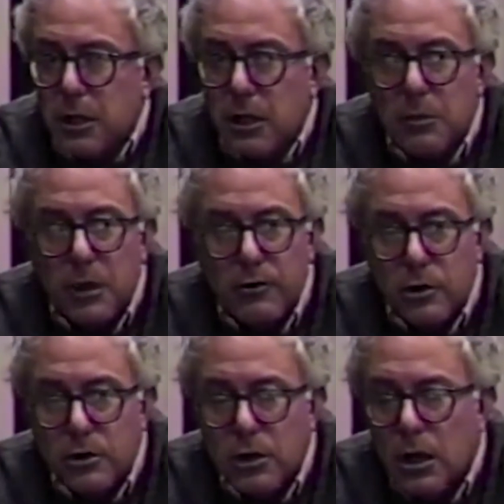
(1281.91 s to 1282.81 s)
But I think my
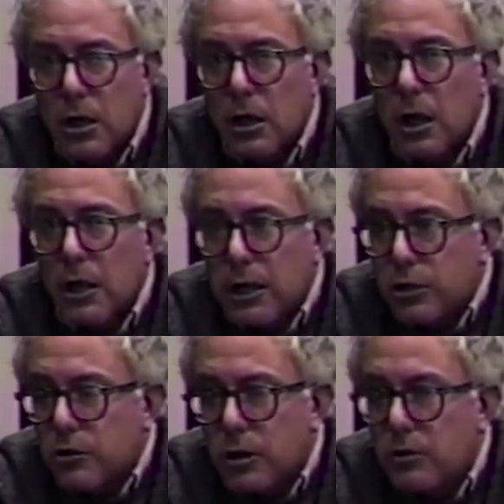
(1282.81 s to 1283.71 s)
views on that
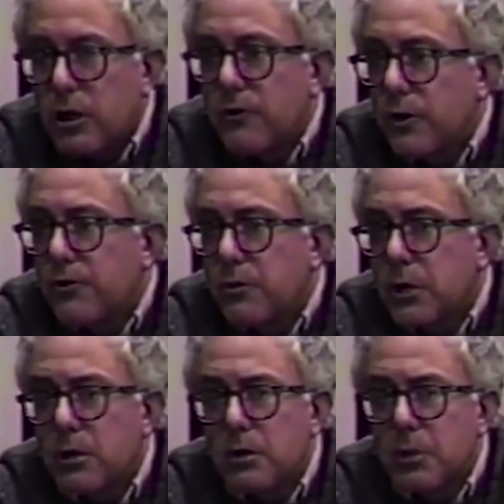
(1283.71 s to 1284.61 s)
issue are already very
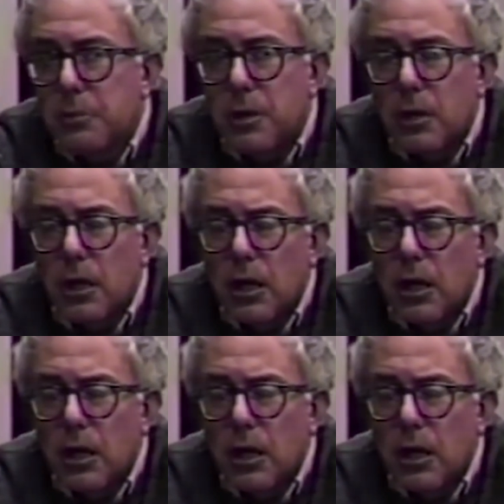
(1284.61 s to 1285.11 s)
familiar to people.